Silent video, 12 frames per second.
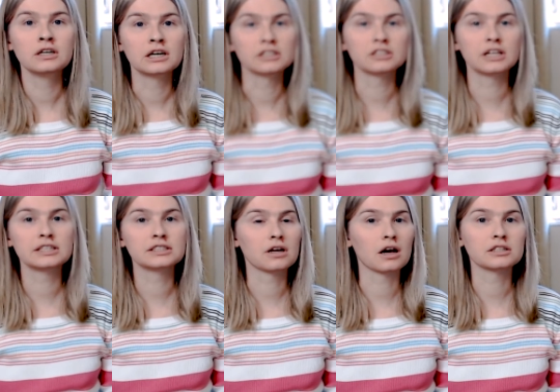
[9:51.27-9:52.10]
So
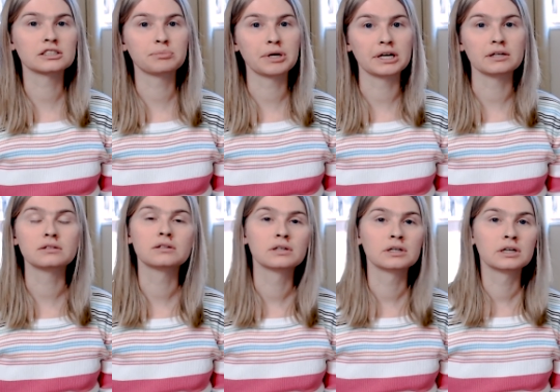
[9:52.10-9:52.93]
let's talk speed.
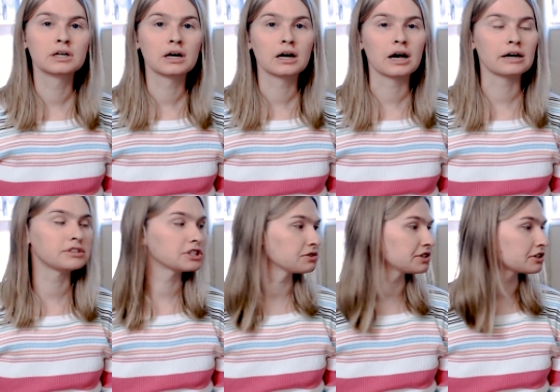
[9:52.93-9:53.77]
I've
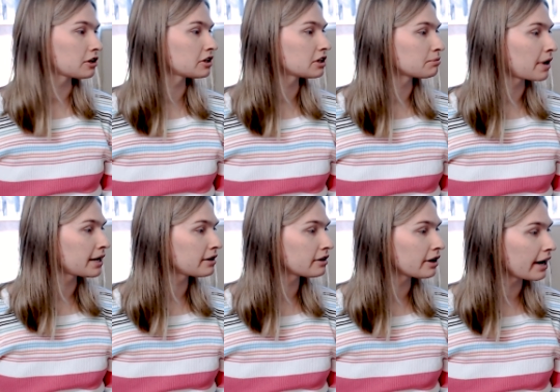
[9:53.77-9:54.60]
just restarted the
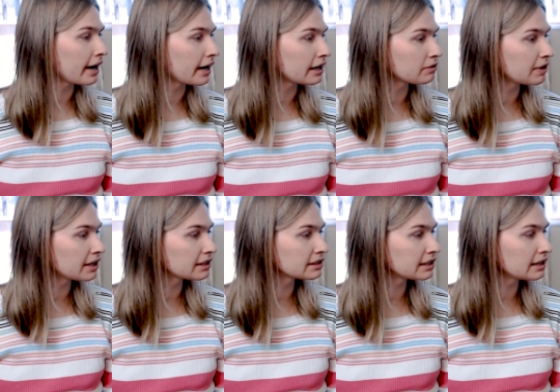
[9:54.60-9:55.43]
miner and we
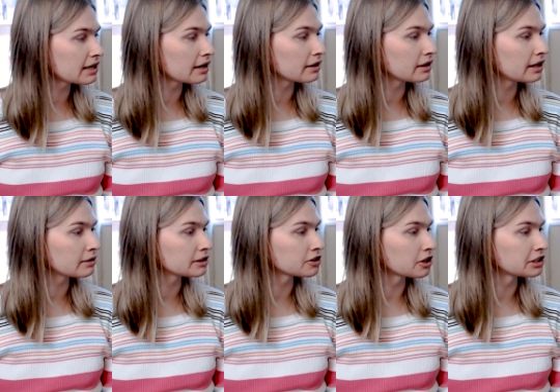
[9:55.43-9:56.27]
can see that
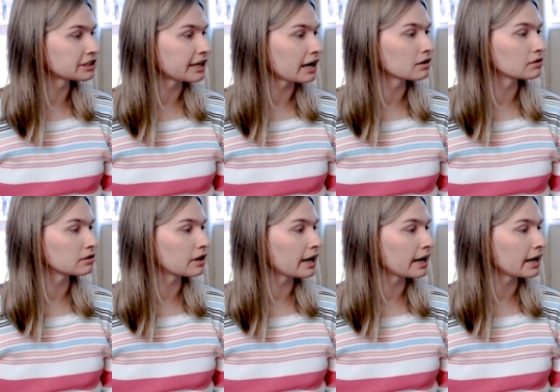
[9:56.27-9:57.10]
it starts out
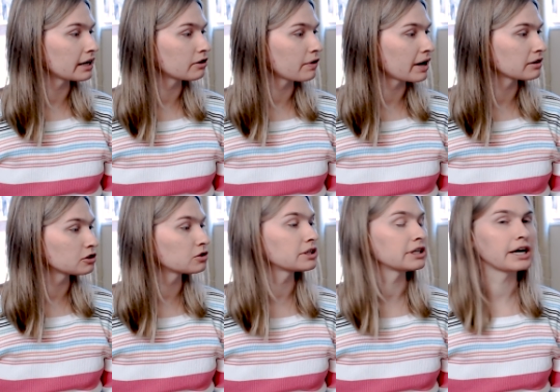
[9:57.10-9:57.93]
at around
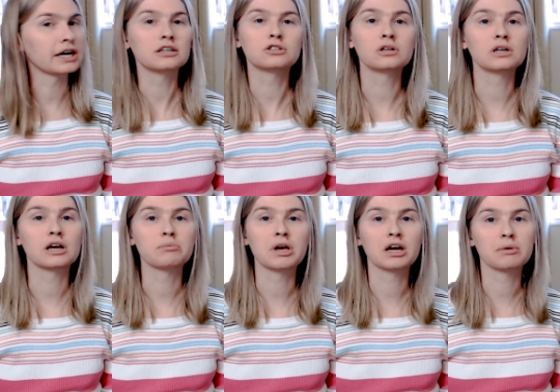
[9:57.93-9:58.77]
28, 29
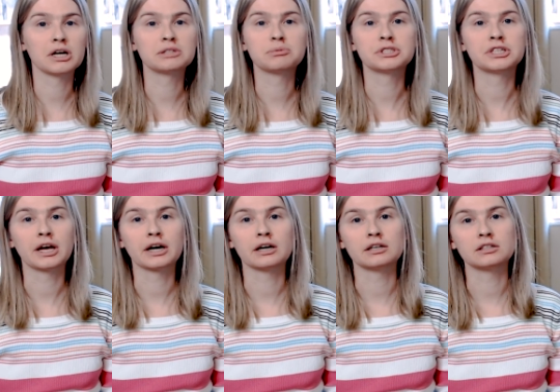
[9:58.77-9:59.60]
megabytes per second